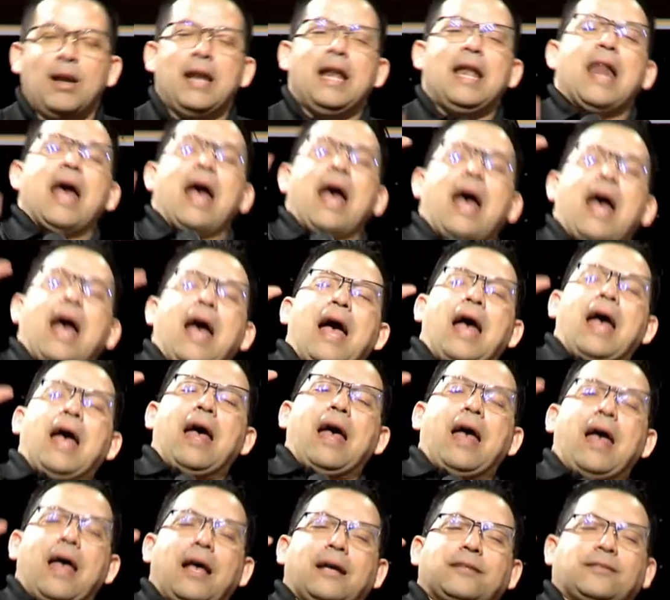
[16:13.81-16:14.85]

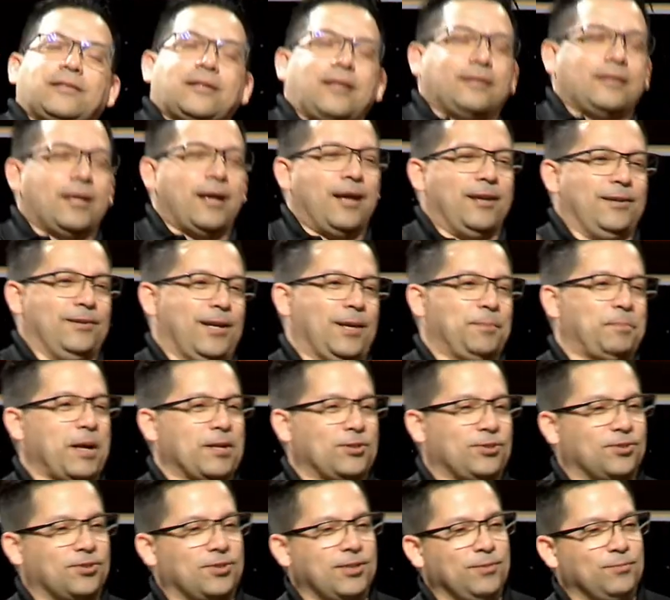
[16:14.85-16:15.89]
relax, like that, like
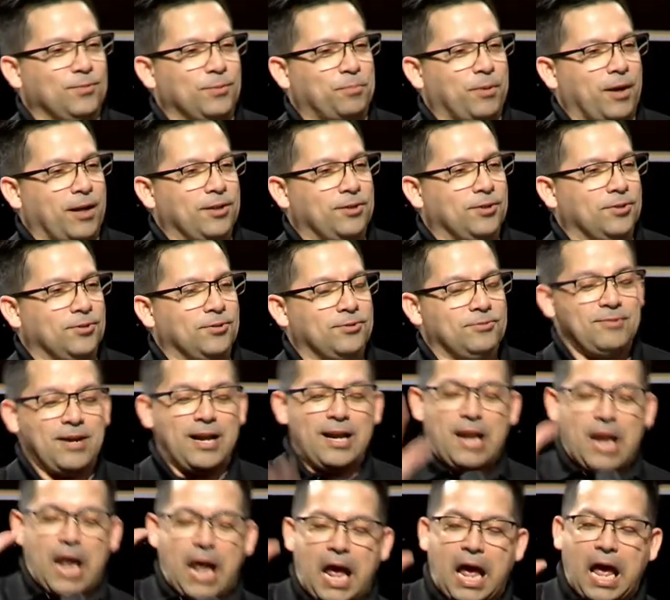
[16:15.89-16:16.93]
Pastor Steve would probably do.
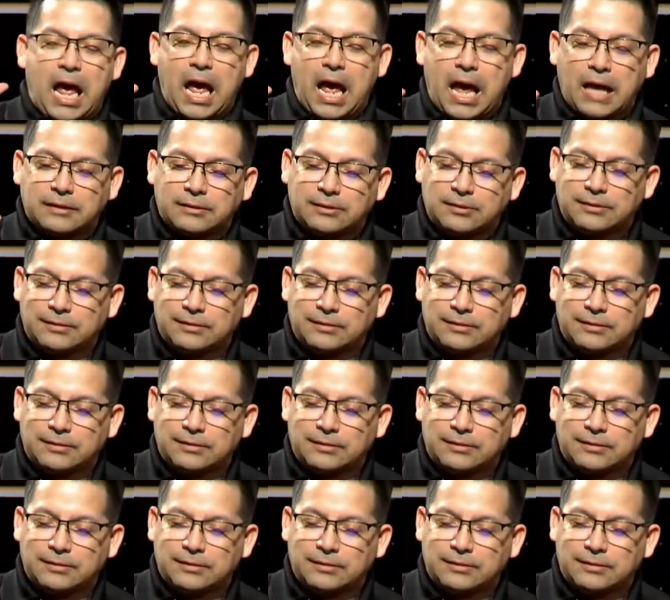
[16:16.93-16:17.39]
Relax.